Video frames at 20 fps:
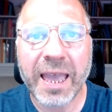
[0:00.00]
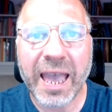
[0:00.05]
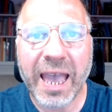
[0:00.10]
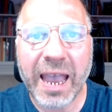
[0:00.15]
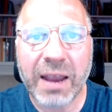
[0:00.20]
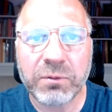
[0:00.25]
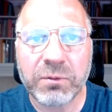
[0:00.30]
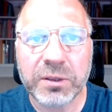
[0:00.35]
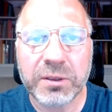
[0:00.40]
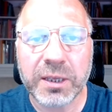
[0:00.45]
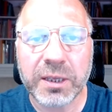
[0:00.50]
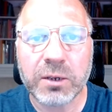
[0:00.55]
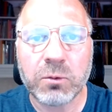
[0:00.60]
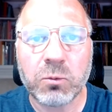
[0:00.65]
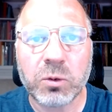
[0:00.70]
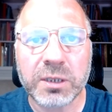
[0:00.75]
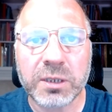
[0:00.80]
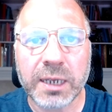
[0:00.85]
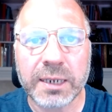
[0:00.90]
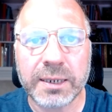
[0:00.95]
Everything
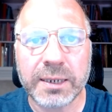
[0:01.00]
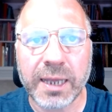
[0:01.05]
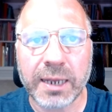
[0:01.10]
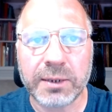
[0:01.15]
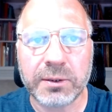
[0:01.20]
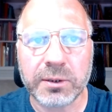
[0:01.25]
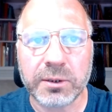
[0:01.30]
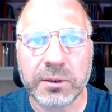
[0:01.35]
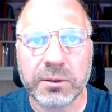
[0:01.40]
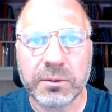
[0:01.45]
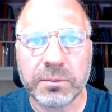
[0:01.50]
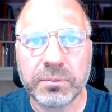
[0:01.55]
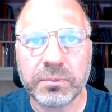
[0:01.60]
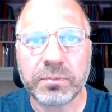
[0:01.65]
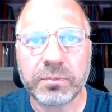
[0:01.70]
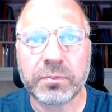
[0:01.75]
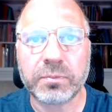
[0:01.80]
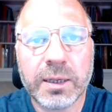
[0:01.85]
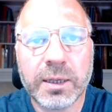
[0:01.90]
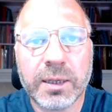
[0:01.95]
was identical.
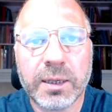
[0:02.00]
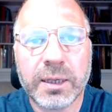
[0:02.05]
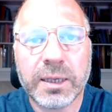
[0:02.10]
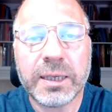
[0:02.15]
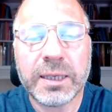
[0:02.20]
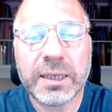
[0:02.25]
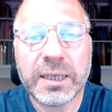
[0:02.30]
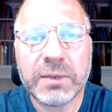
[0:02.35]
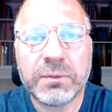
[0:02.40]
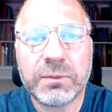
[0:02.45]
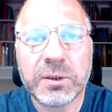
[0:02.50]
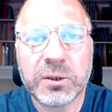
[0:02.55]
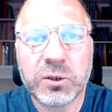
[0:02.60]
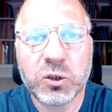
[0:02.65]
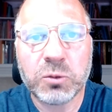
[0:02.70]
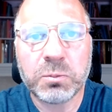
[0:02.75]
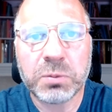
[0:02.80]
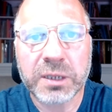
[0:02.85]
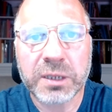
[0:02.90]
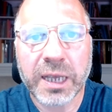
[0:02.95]
He even
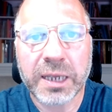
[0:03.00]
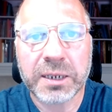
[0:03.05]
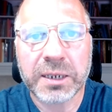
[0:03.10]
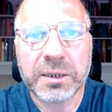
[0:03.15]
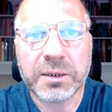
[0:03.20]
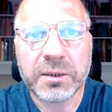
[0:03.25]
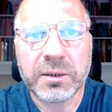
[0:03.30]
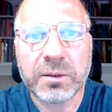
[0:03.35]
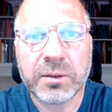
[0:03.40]
duplicated